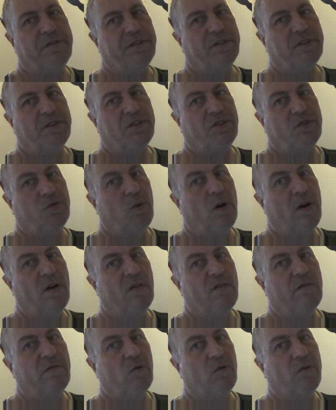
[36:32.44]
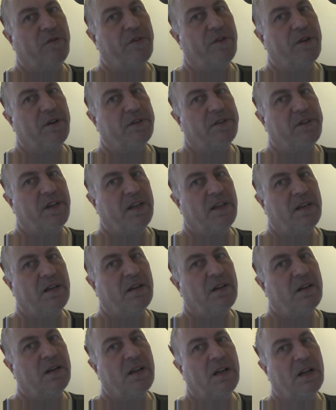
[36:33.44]
this is 12 or 13,
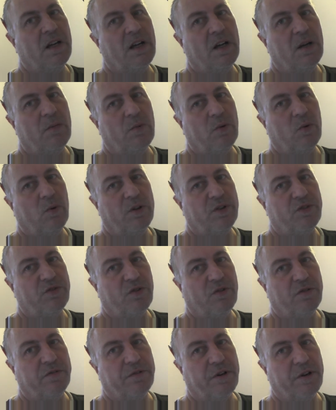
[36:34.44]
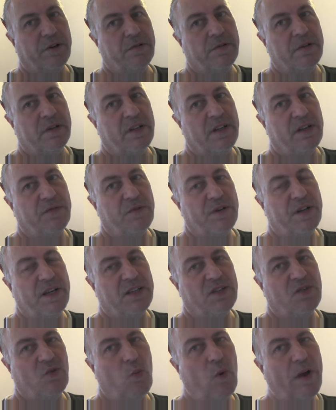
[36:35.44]
but we'll drill through, and if we
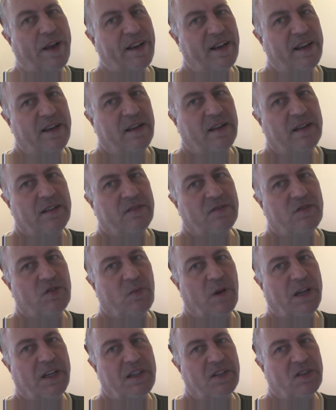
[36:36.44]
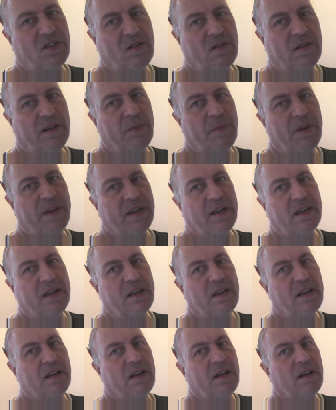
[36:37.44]
need to wiggle it to make it slightly bigger,
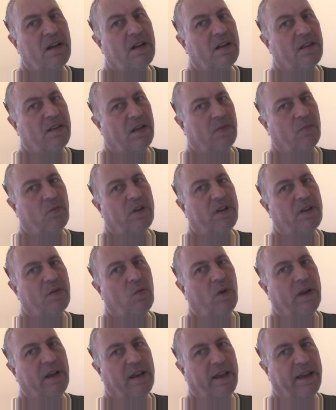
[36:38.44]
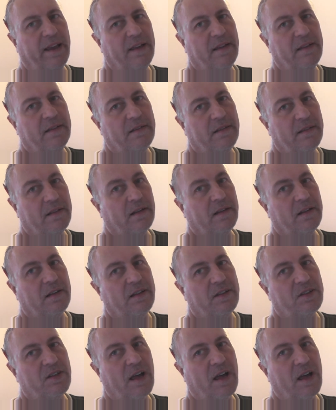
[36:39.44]
then we can wiggle it. Let's